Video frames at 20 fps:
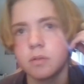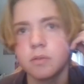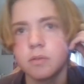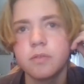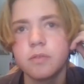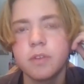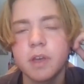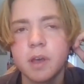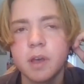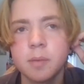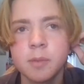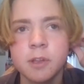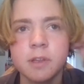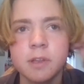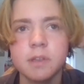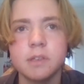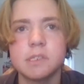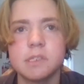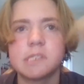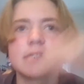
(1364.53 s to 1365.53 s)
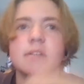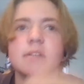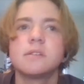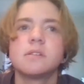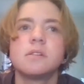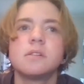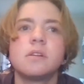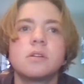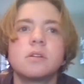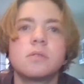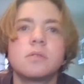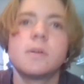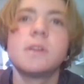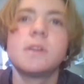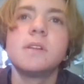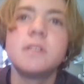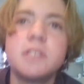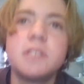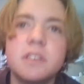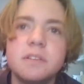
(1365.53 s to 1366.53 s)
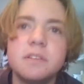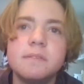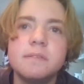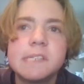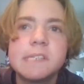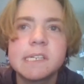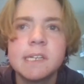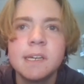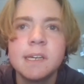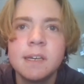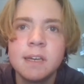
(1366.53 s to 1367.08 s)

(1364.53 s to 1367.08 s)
family, so a lot of relatives,